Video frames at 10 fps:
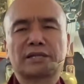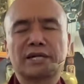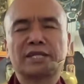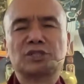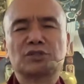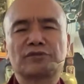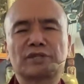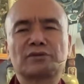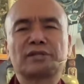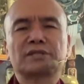kinds of
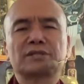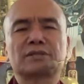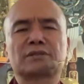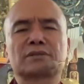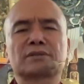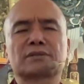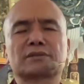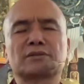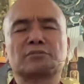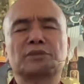ignorance:
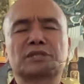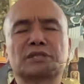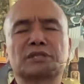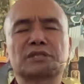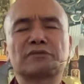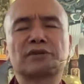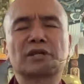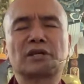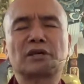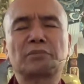
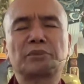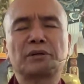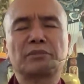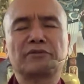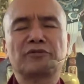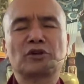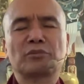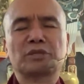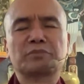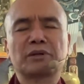misconceiving impermanent
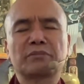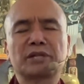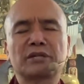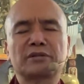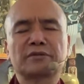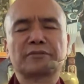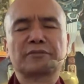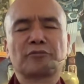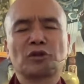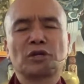phenomena as permanent,
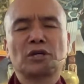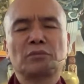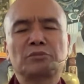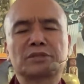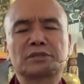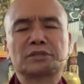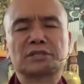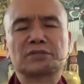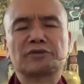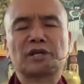
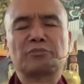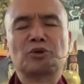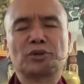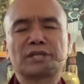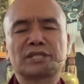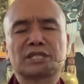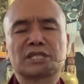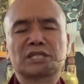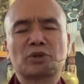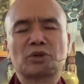misconceiving impure things
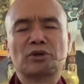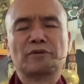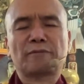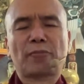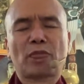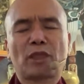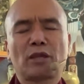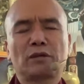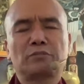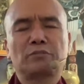as pure,
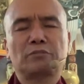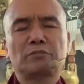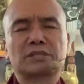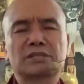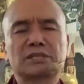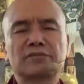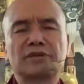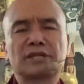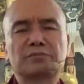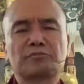
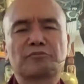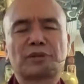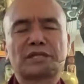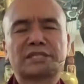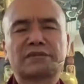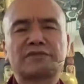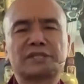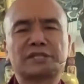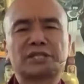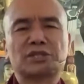misconceiving
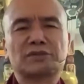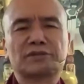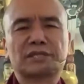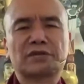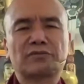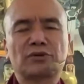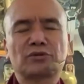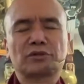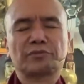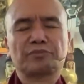selfless nature as
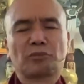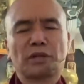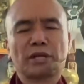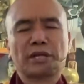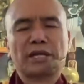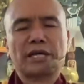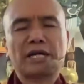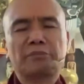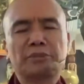selfhood, and